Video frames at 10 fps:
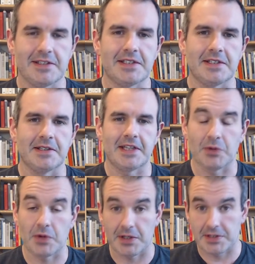still
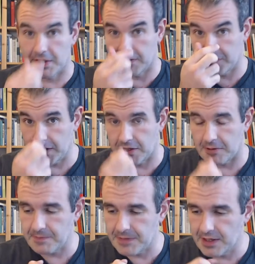anywhere outside of
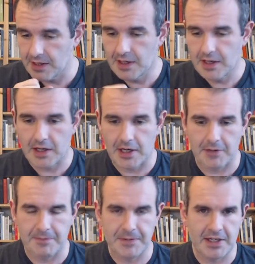China,
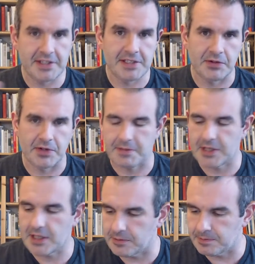in a distillery.
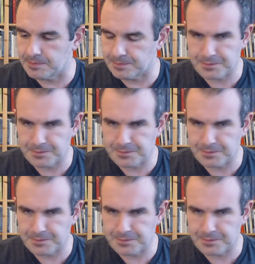I mean,